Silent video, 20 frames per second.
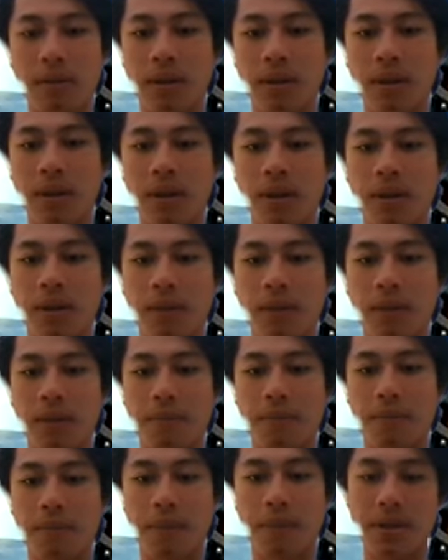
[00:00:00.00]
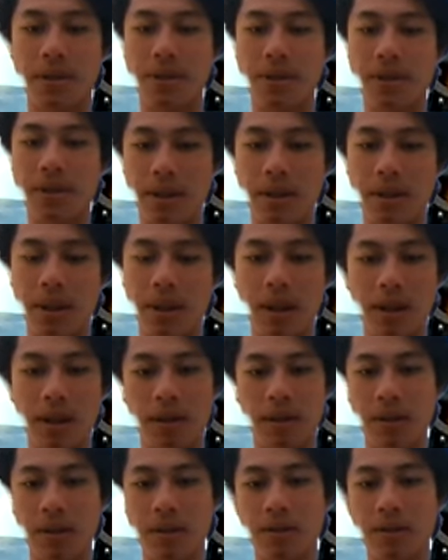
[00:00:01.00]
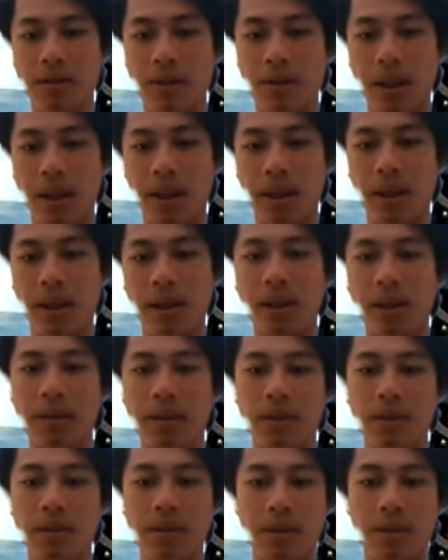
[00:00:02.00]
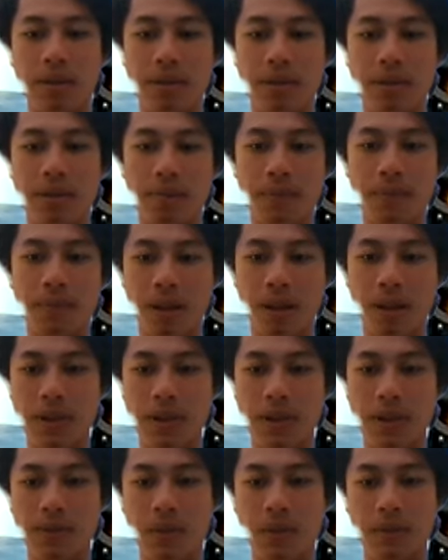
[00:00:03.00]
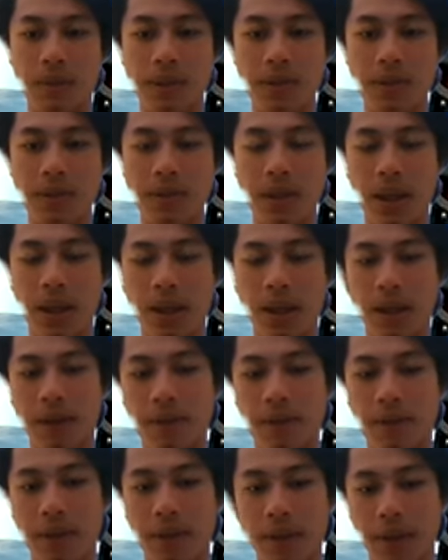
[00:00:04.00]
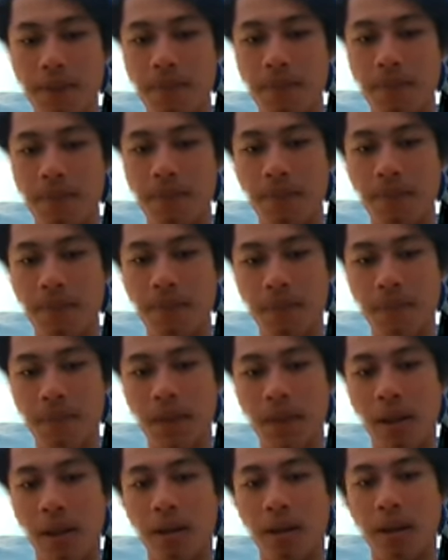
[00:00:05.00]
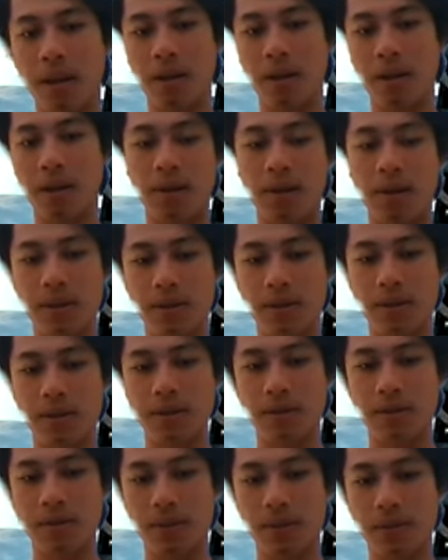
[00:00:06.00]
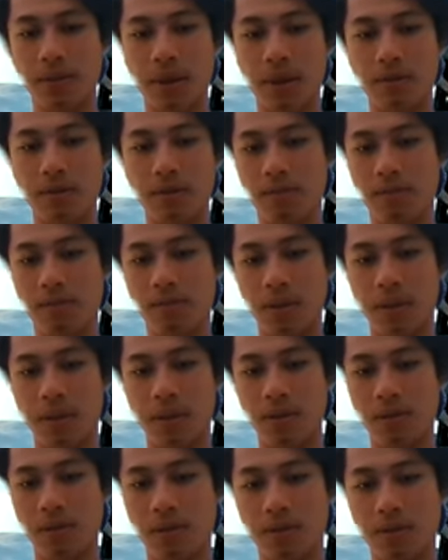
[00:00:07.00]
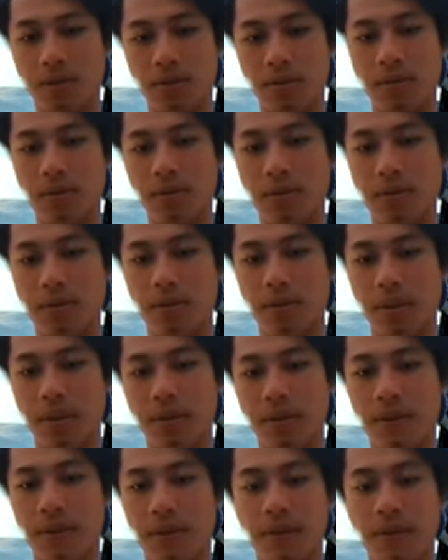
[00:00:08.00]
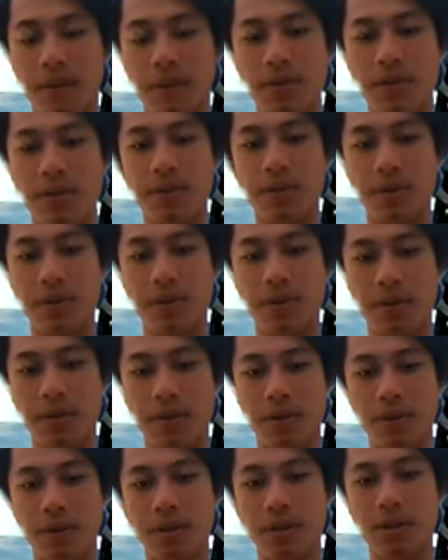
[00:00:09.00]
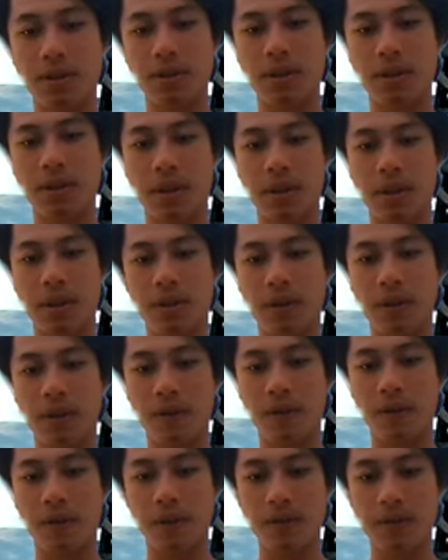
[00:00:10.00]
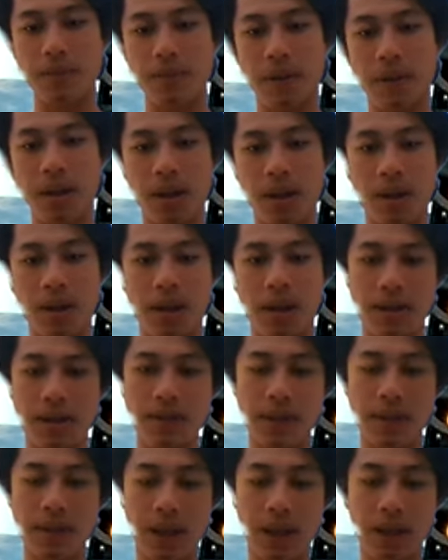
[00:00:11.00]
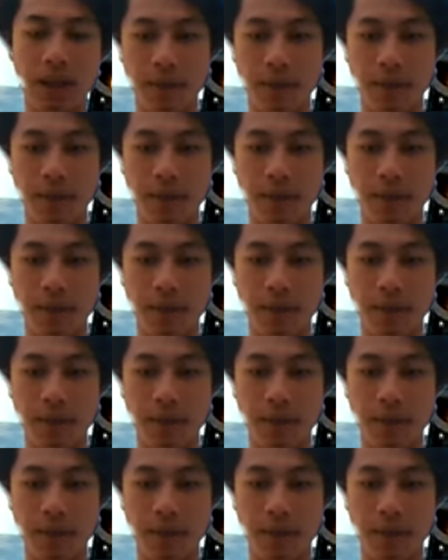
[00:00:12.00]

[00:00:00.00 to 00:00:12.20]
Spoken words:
preparation that is lacking in the mechanism of this activity. And so that now not a few students are confused by this activity,